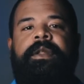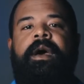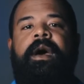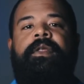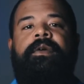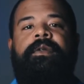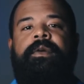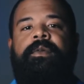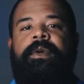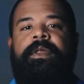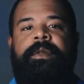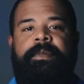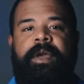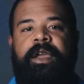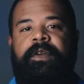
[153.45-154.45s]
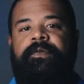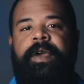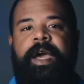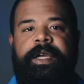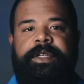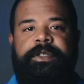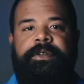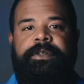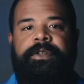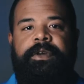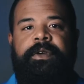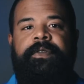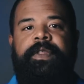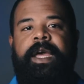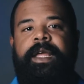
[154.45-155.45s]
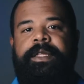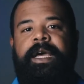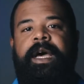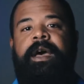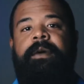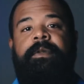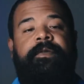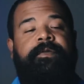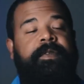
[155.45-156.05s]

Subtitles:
other than with the manufacturer. So at that time, if